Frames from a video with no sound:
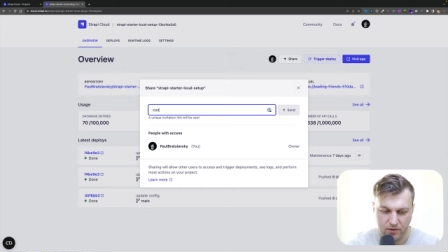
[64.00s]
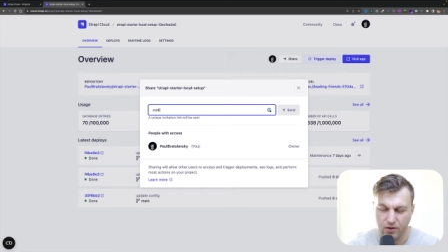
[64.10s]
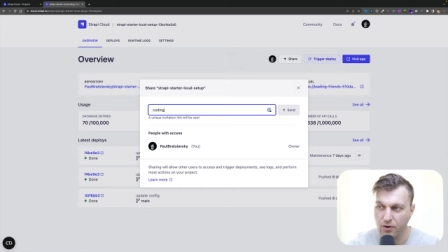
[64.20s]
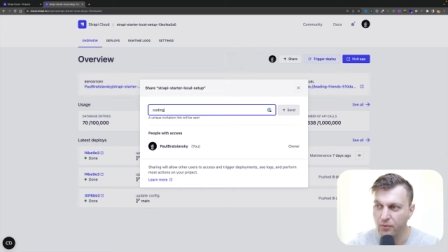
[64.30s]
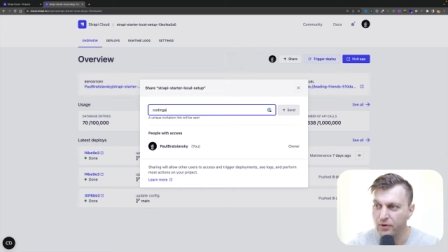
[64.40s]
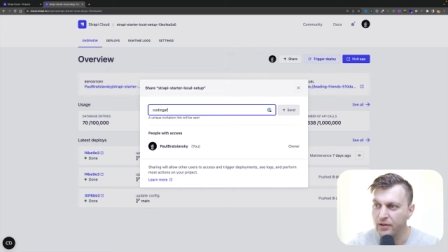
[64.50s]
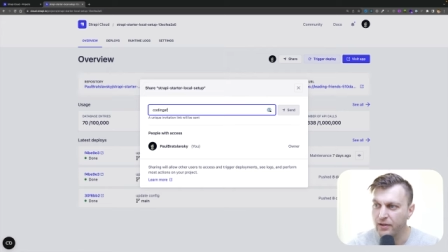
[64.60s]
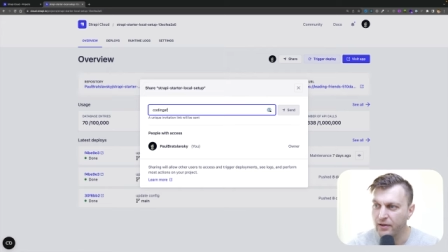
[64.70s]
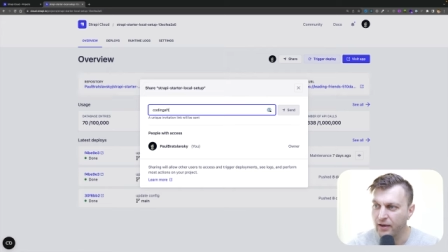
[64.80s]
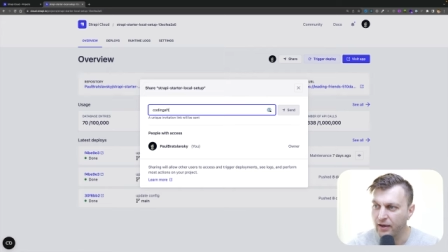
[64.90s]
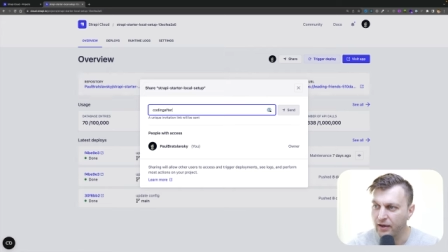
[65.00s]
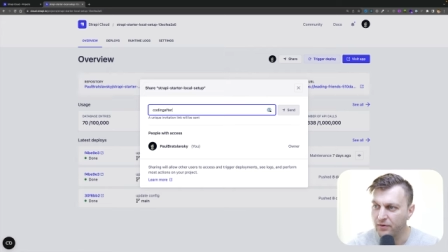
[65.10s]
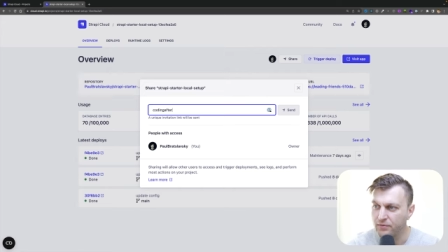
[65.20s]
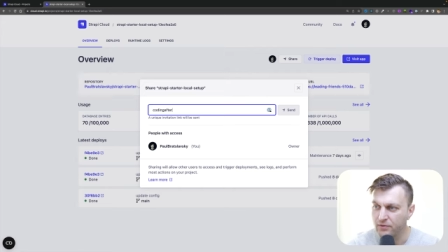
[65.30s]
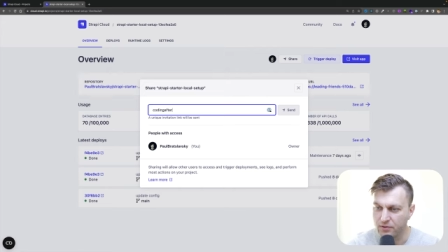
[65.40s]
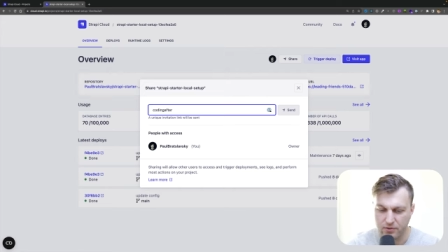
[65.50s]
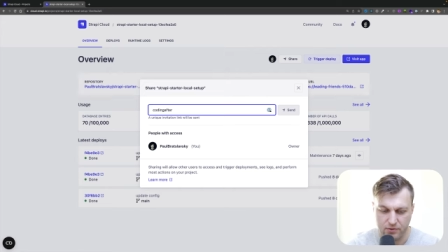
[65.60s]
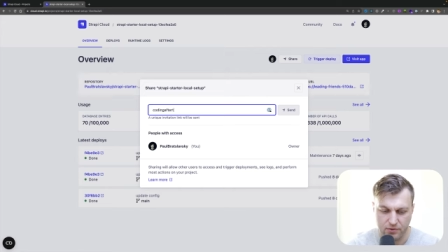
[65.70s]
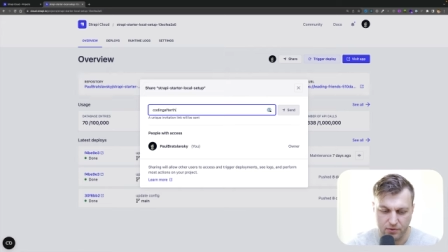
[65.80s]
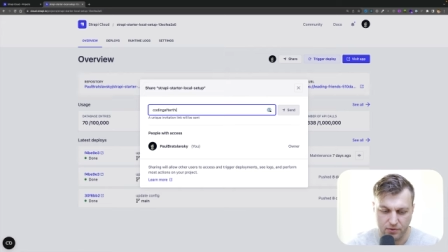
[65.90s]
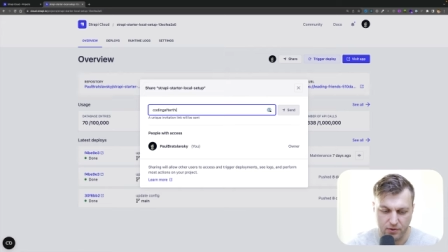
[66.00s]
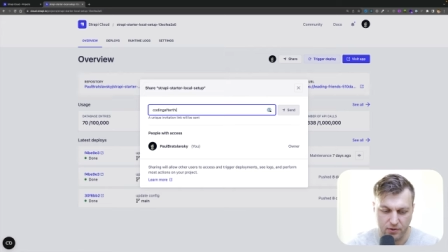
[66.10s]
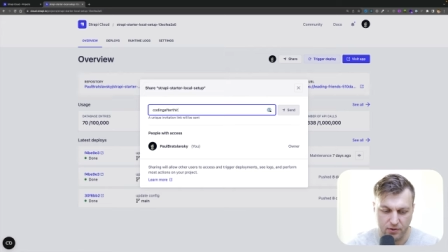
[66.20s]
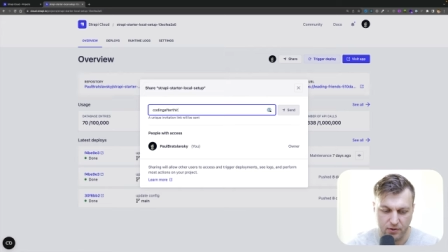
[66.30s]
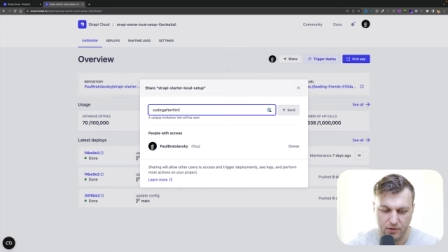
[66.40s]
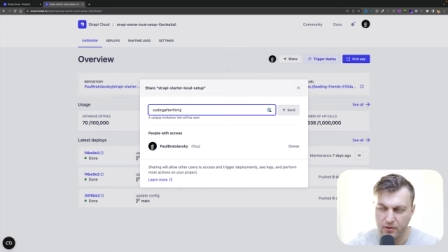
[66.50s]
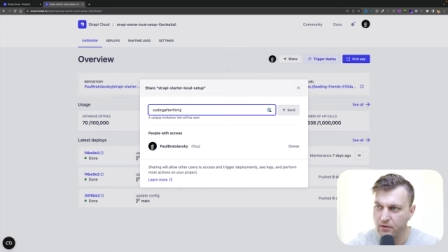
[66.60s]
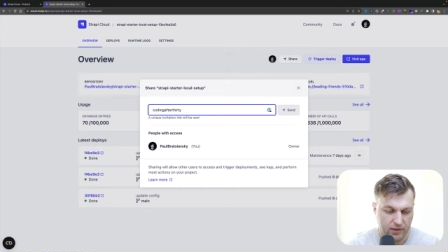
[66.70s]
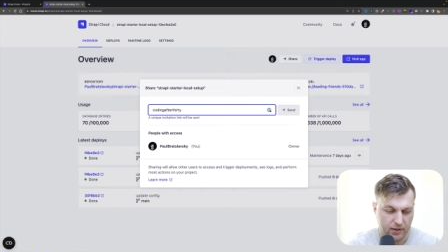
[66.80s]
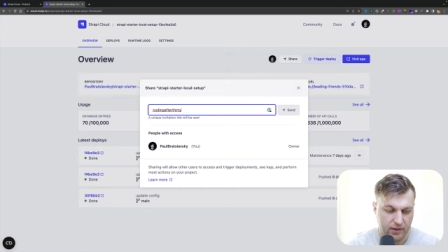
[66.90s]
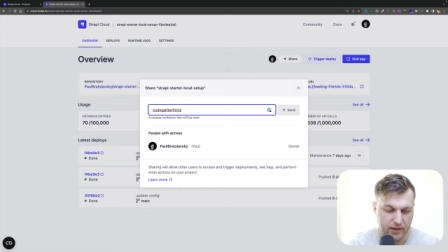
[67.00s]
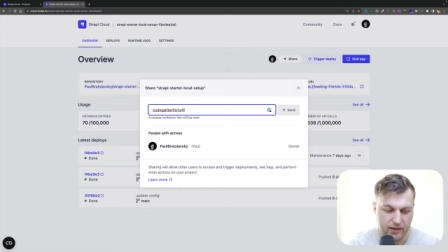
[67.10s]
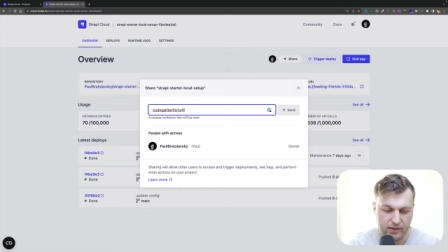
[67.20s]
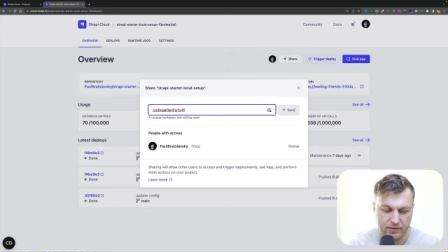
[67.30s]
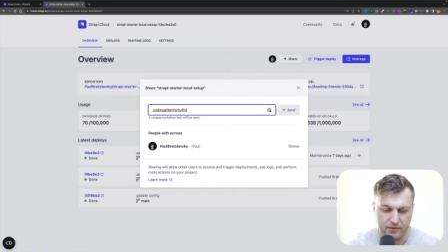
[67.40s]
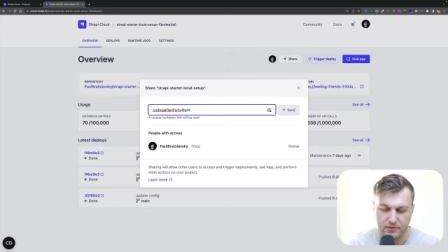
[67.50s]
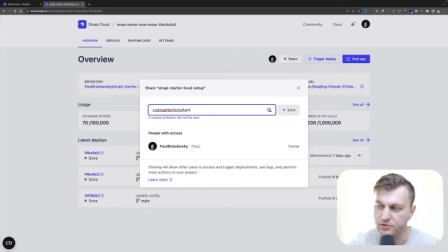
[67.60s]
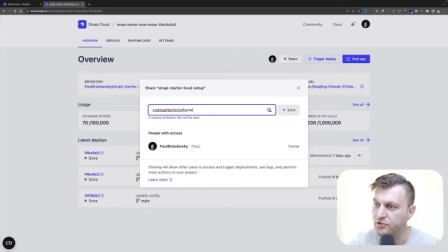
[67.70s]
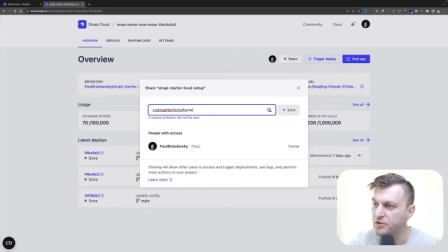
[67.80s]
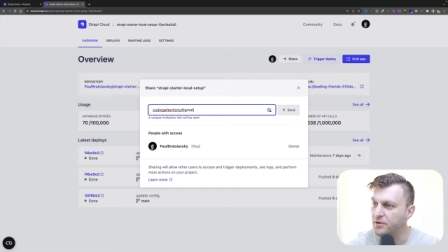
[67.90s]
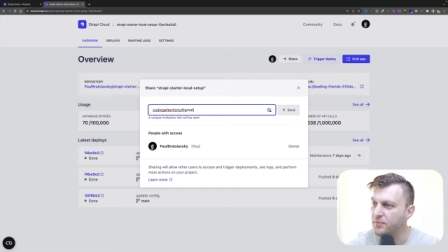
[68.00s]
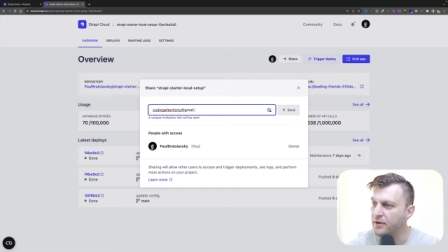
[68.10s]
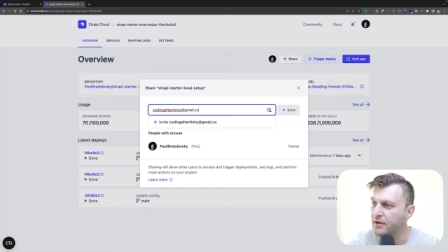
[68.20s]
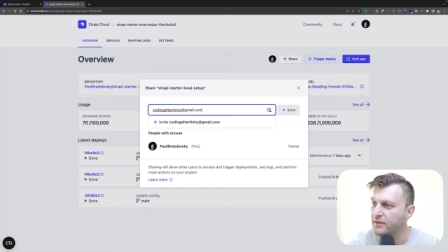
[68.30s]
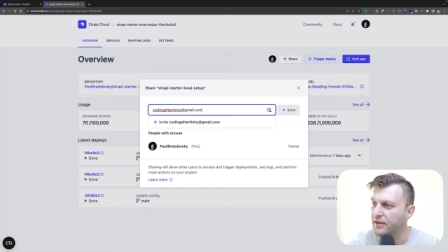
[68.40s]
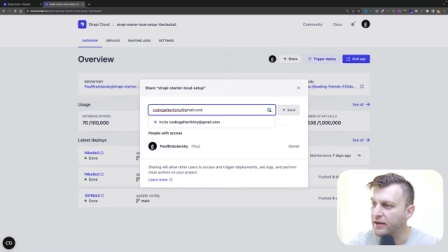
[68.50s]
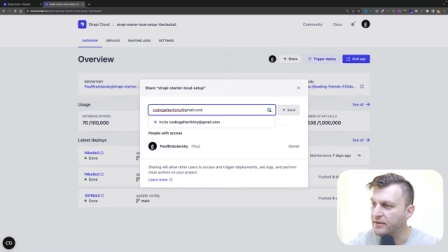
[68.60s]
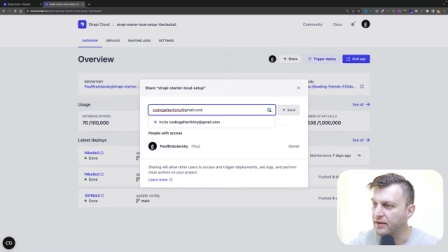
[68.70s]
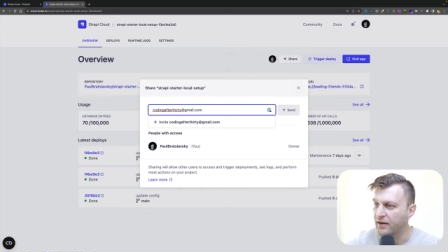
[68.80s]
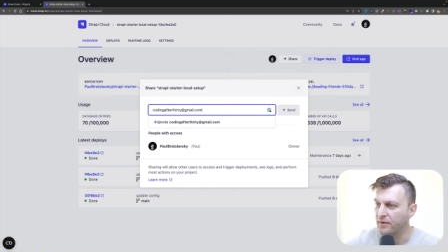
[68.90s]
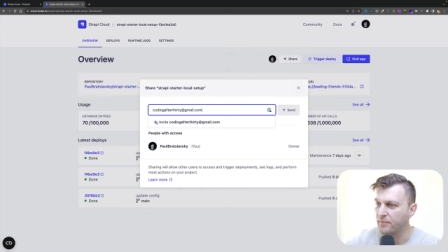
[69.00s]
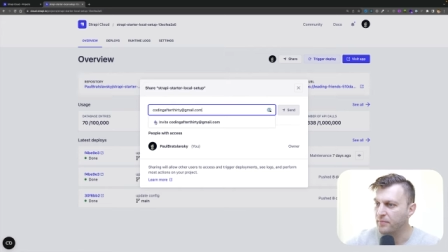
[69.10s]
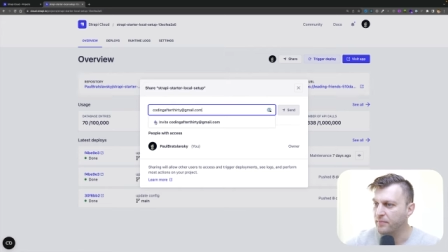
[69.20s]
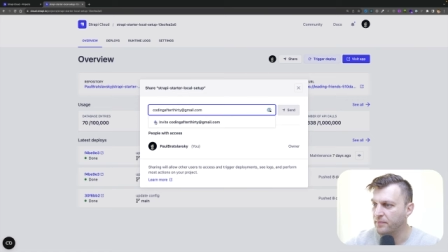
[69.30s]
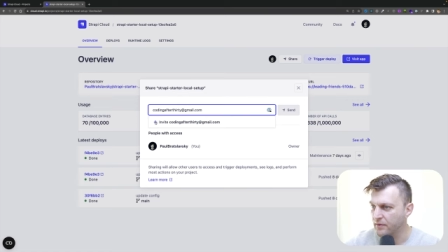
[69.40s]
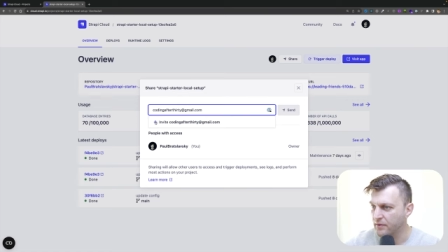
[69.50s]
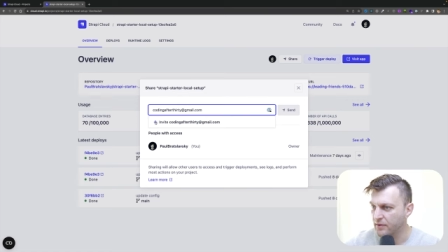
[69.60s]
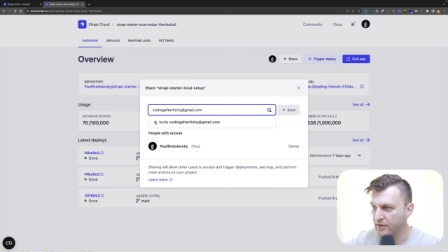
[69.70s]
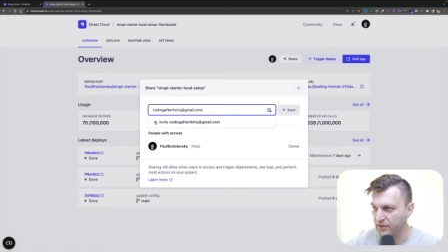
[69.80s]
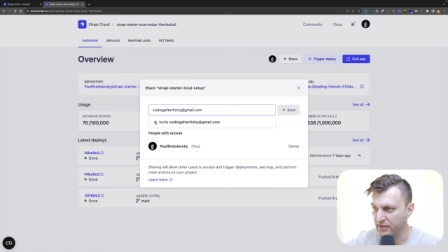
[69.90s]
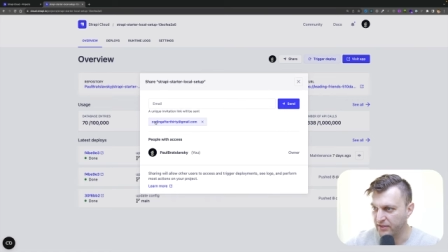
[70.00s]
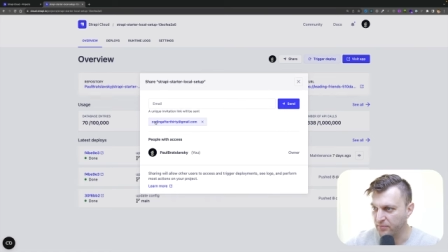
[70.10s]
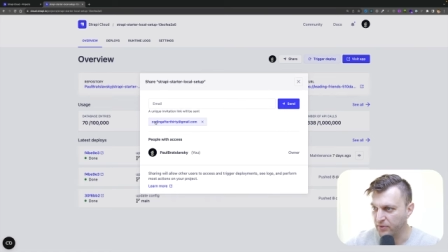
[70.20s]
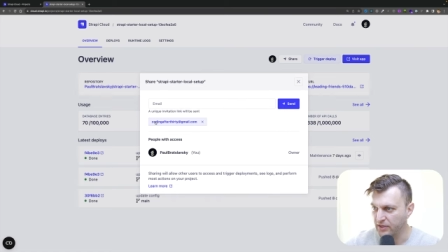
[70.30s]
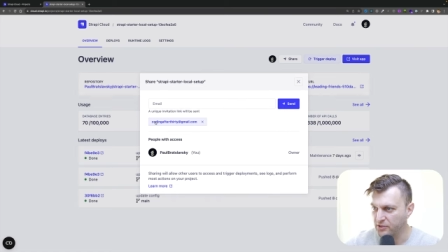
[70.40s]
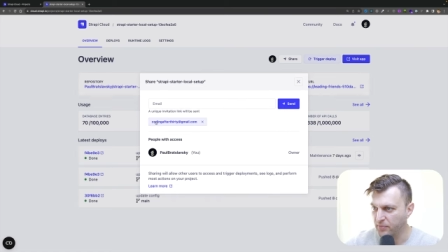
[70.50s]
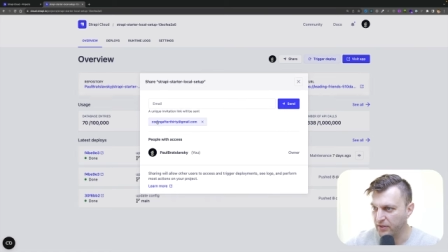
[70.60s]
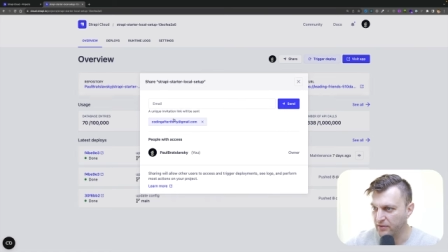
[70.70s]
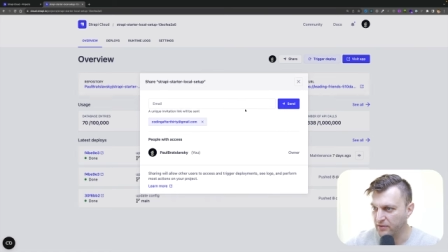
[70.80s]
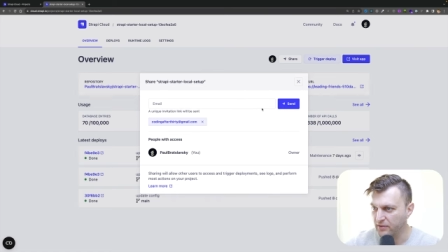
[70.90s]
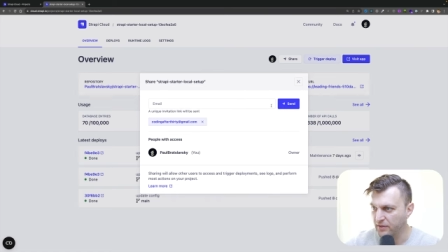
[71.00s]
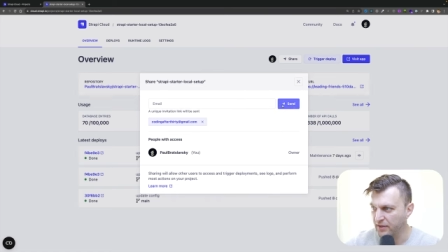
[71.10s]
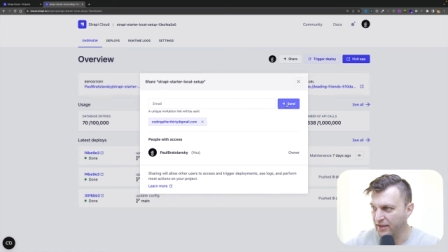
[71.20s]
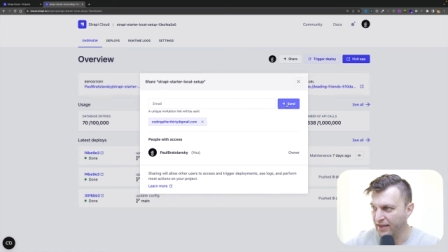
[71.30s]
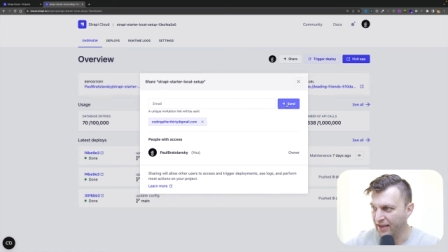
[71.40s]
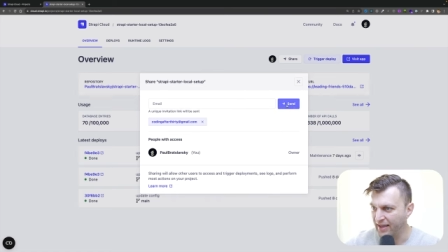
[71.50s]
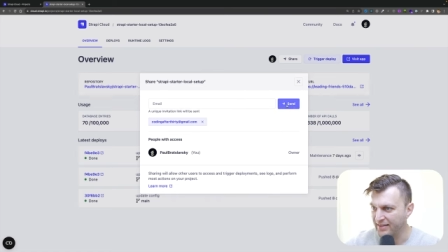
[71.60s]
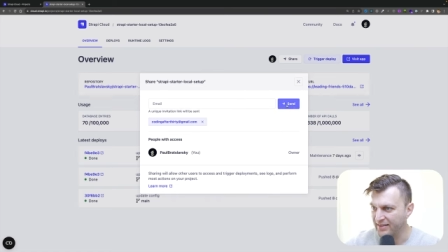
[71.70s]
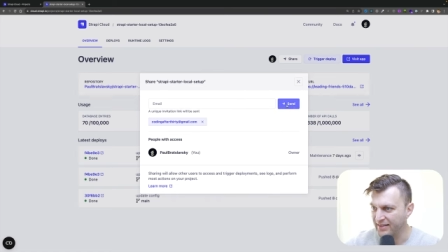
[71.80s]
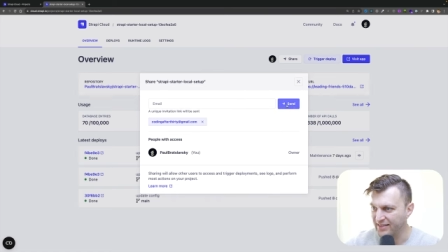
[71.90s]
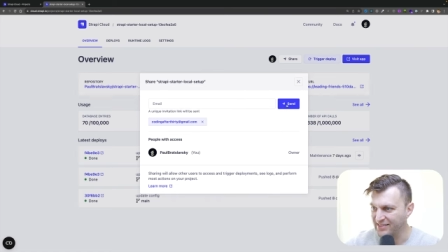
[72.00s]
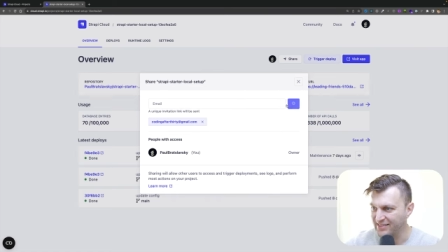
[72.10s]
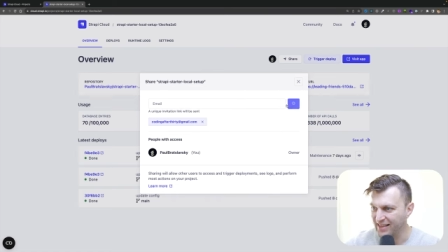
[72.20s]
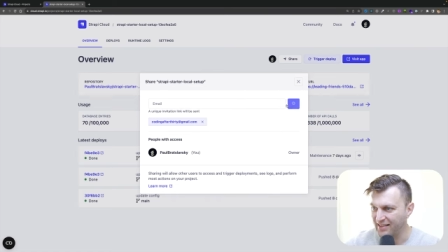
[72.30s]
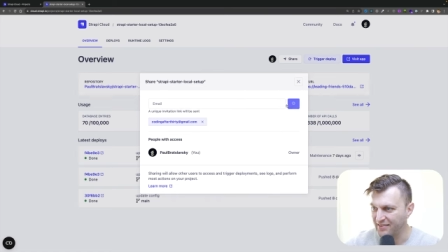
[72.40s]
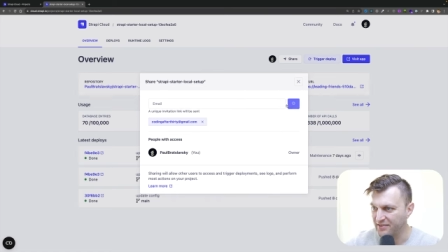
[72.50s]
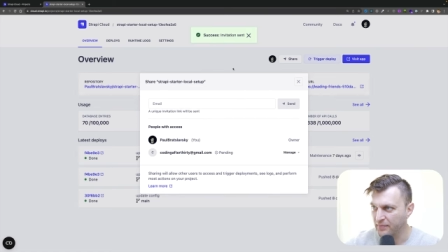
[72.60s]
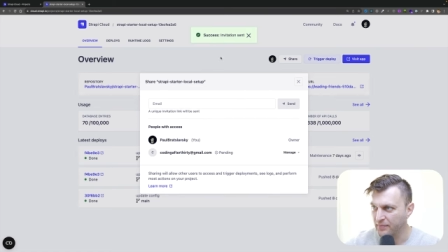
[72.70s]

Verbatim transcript: Coding after 30 at gmail.com. Click the plus button and click send.